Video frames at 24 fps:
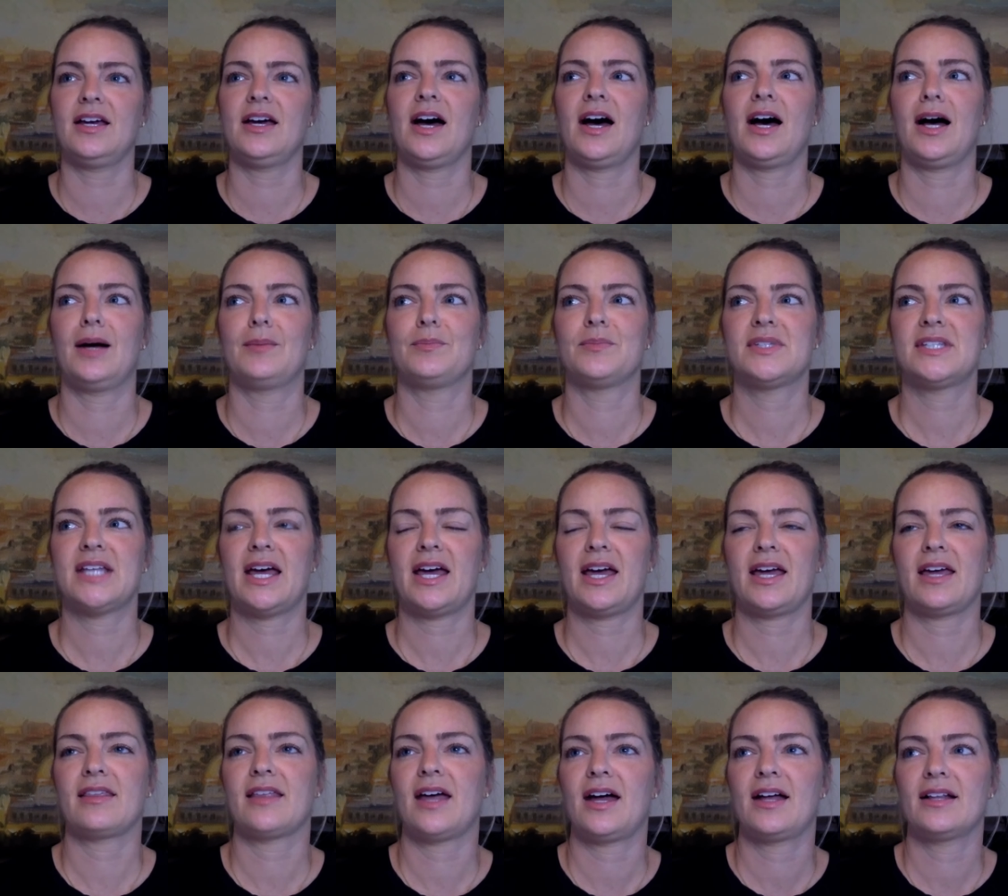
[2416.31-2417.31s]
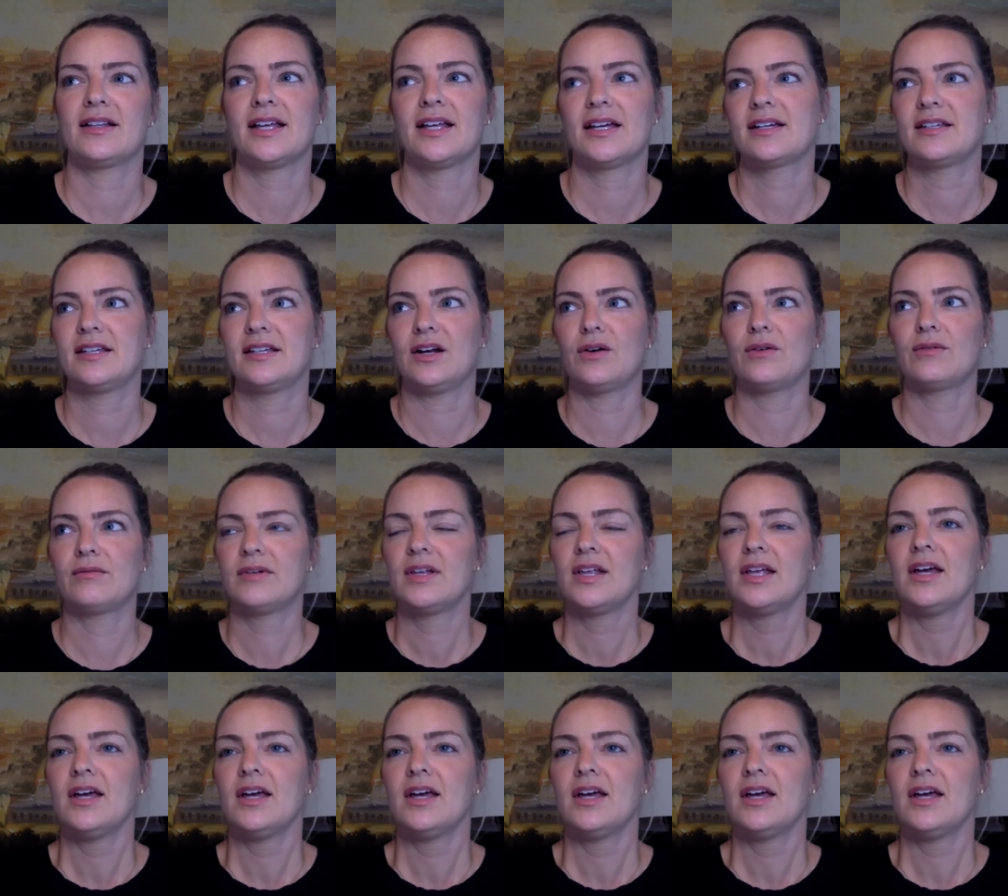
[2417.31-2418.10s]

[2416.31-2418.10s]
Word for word: Um, saying that, like, you know,